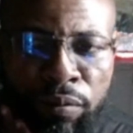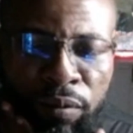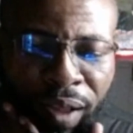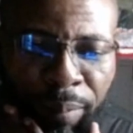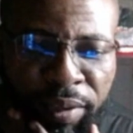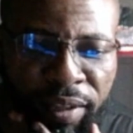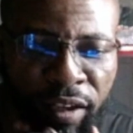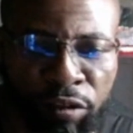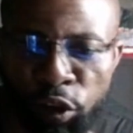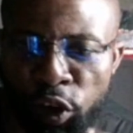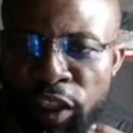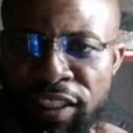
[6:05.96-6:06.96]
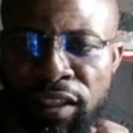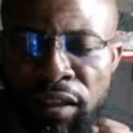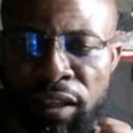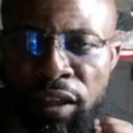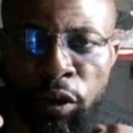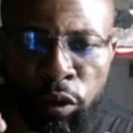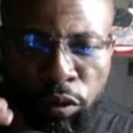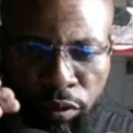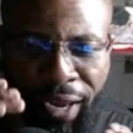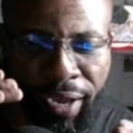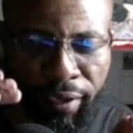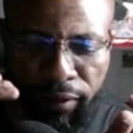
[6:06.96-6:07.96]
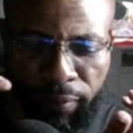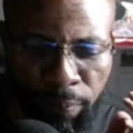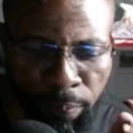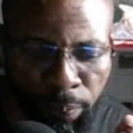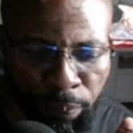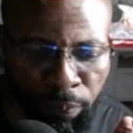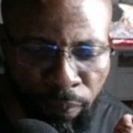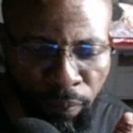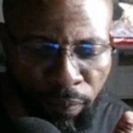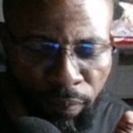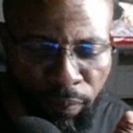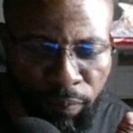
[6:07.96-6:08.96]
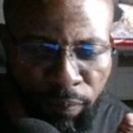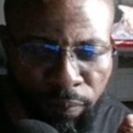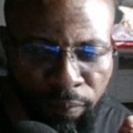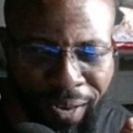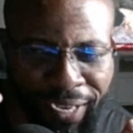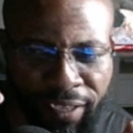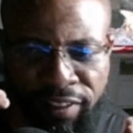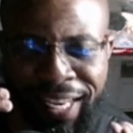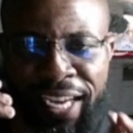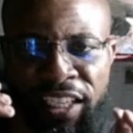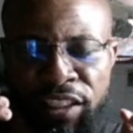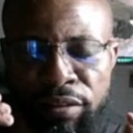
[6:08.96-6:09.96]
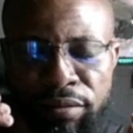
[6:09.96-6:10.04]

I mean, her voice is a little like it's like